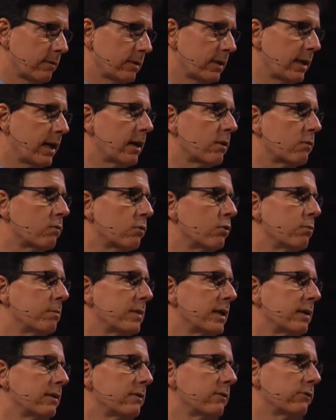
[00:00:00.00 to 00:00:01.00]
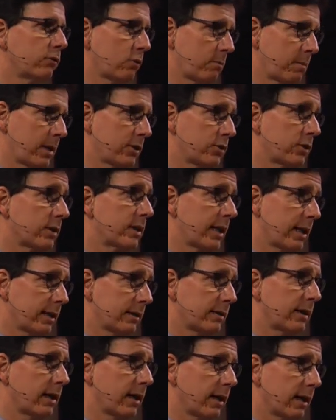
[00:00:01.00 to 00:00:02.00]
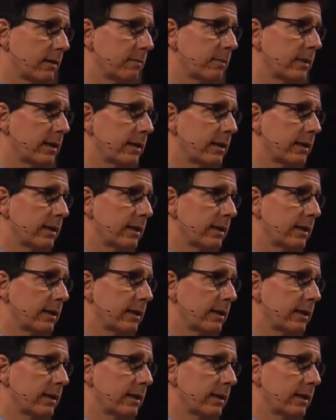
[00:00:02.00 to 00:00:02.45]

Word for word: not Rumi so much at that time.